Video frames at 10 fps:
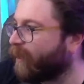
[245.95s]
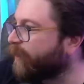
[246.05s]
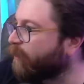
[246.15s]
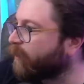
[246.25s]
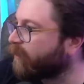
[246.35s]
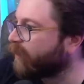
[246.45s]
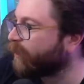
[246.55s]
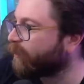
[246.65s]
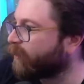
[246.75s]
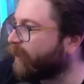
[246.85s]
They would
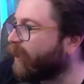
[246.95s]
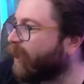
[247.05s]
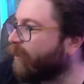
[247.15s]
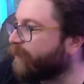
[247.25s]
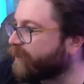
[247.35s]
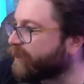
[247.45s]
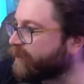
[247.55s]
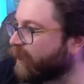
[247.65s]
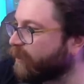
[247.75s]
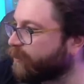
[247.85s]
literally, this
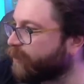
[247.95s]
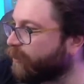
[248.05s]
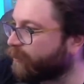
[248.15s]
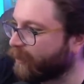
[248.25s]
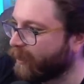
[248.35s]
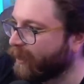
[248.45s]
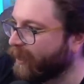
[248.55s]
is not a joke,